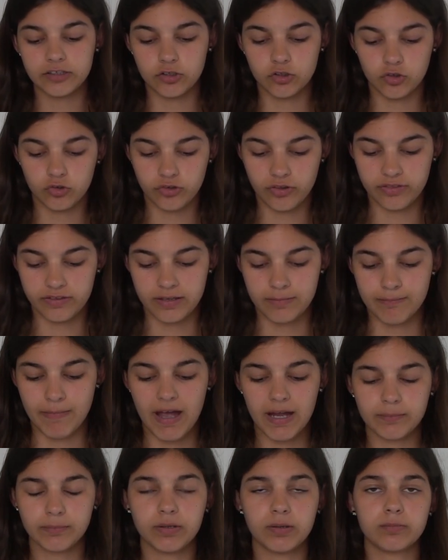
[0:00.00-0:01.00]
use the
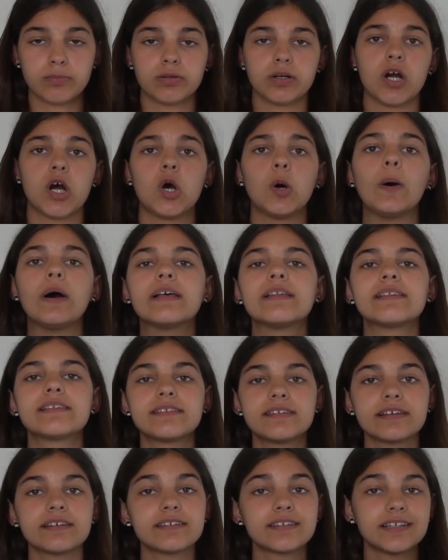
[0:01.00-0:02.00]
MacBook Pro
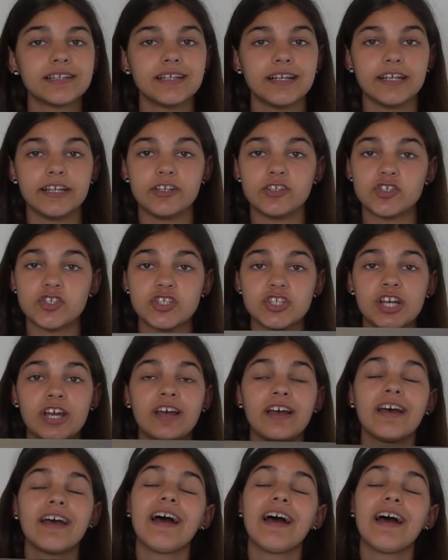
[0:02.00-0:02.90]
16-inch.